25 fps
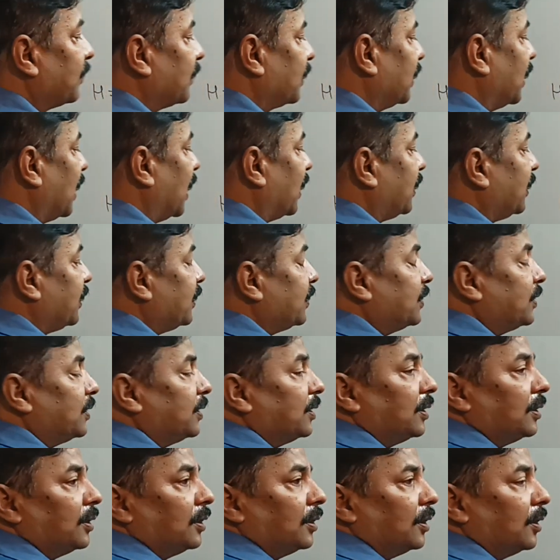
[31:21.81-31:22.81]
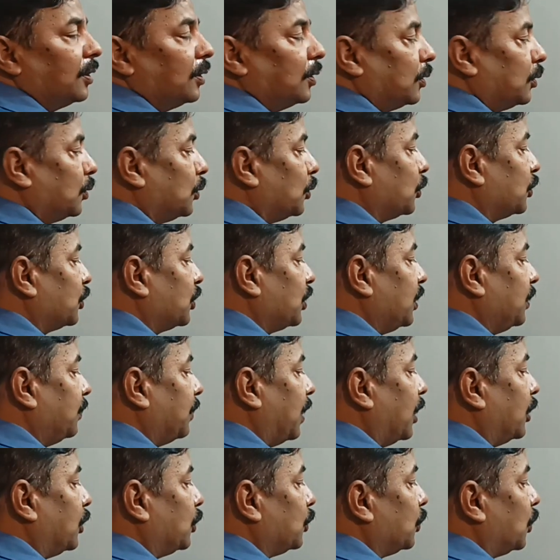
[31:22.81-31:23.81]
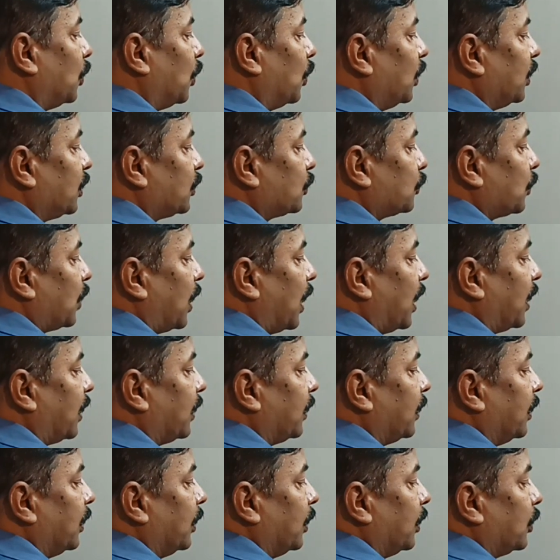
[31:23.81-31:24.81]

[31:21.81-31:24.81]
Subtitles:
that is root 3 by 2 whole square.